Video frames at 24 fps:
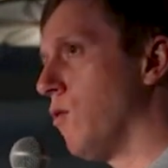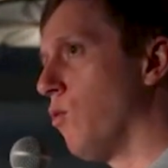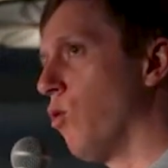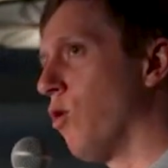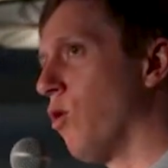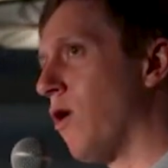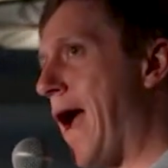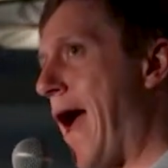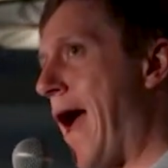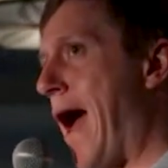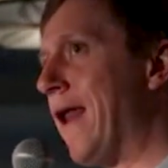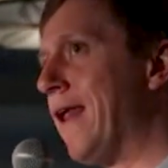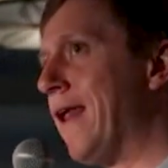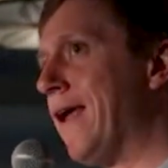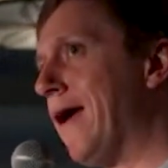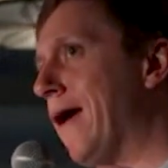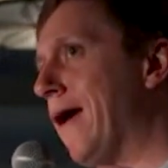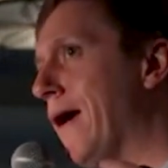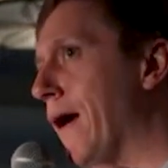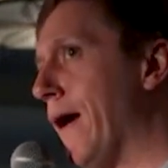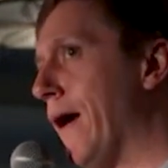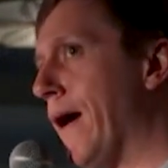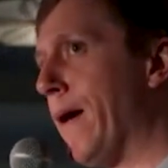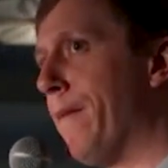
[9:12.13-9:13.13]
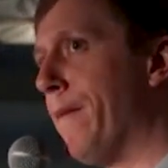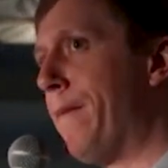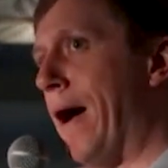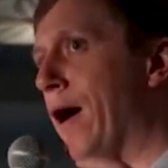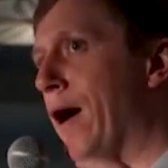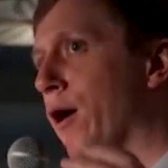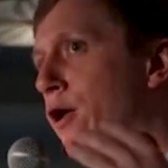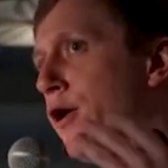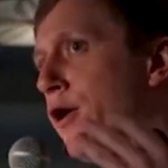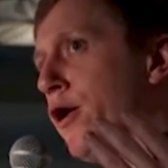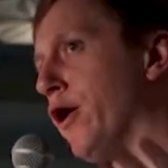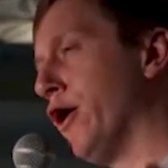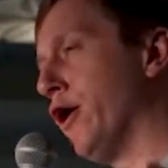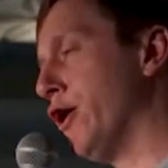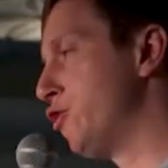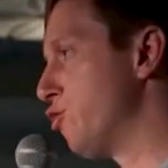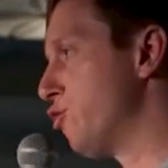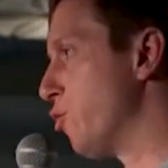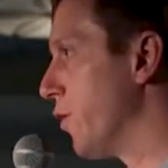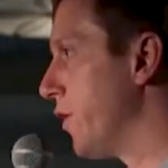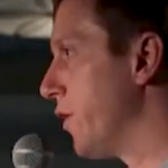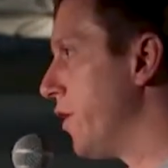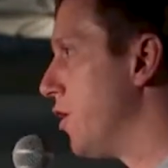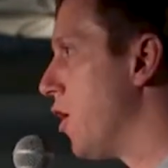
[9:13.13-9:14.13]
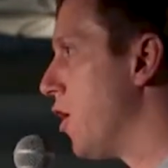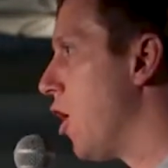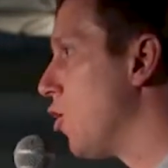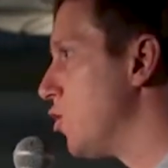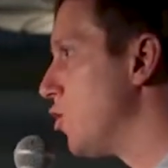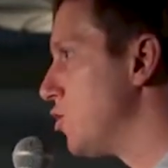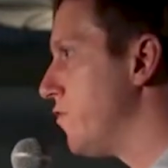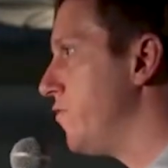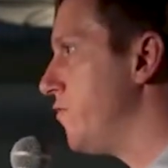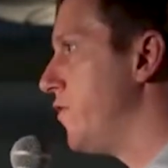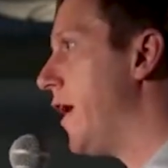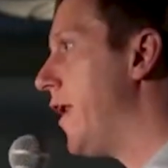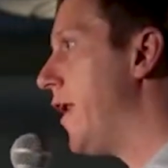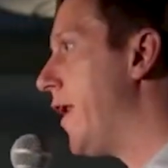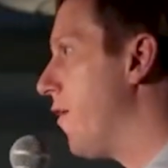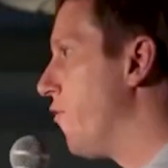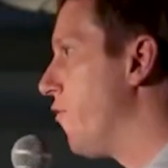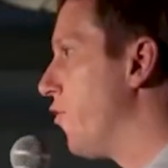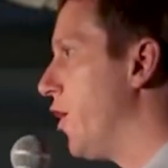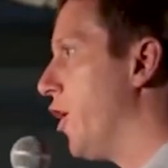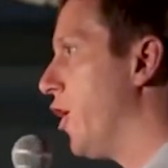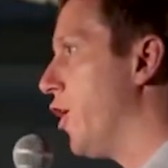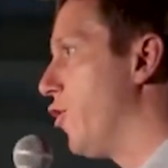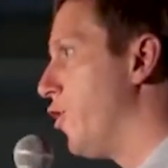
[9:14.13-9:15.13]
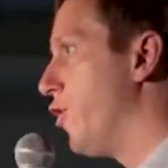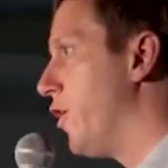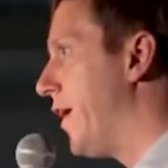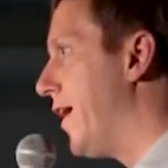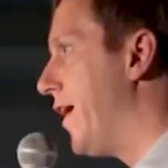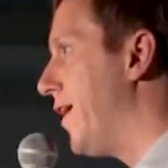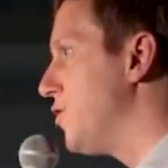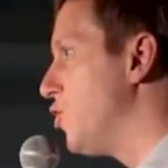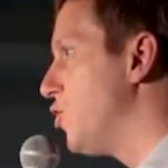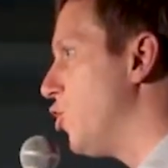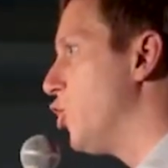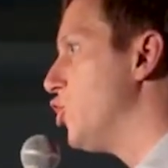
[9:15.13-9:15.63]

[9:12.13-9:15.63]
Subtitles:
we're adding about $1 trillion of debt every 100 days.